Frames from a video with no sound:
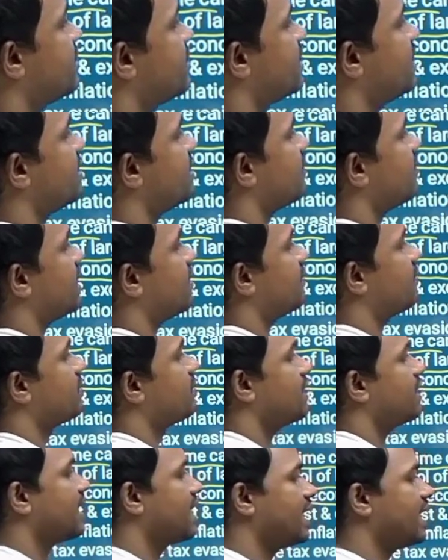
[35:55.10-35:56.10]
demand for the
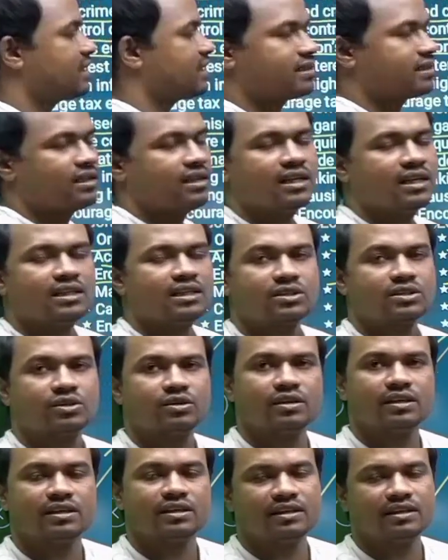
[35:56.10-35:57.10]
cash. So
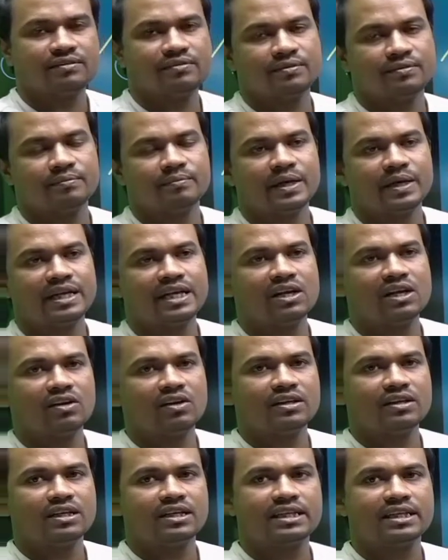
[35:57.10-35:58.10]
if money
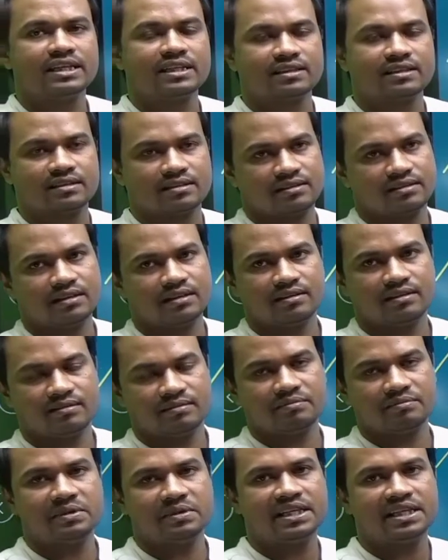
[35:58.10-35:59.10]
laundered
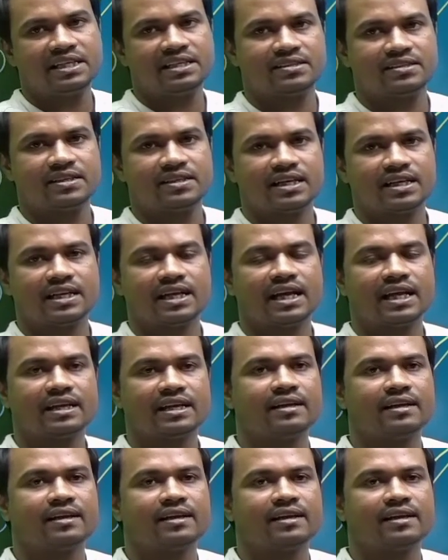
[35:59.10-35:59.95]
money is there, and